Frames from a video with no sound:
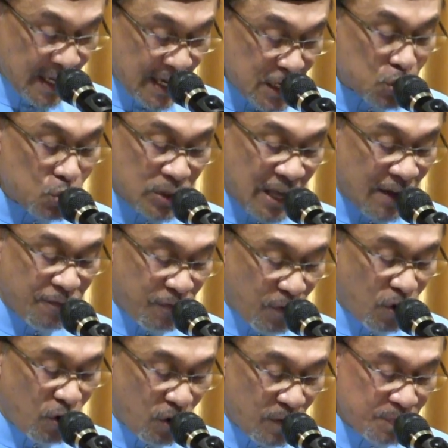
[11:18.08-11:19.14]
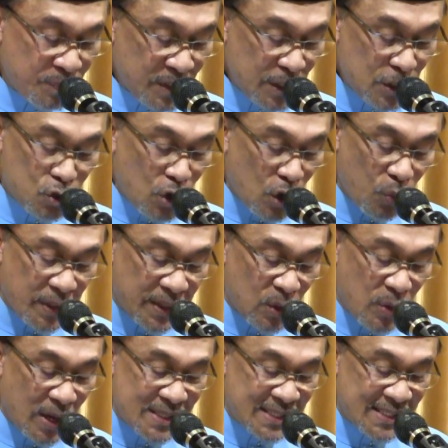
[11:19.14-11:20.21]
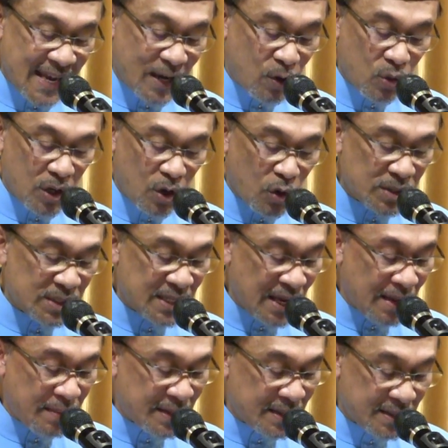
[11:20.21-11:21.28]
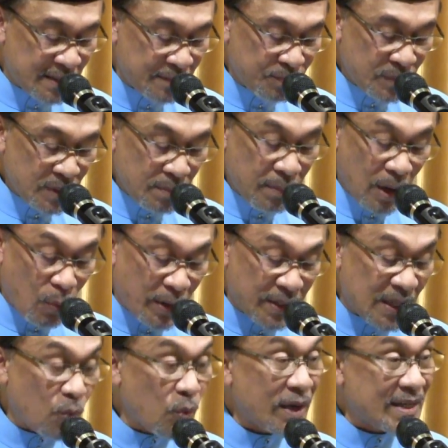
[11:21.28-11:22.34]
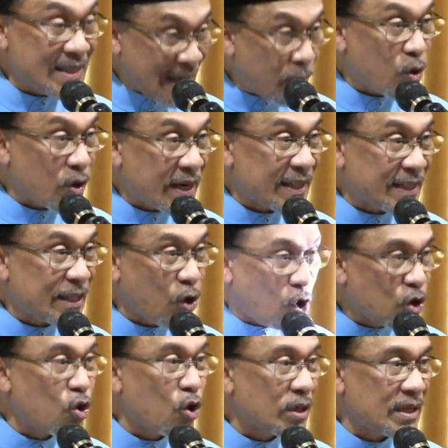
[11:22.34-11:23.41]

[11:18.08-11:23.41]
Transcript: The issue, therefore, is not whether we are secular or Islamic, but whether we are democratic or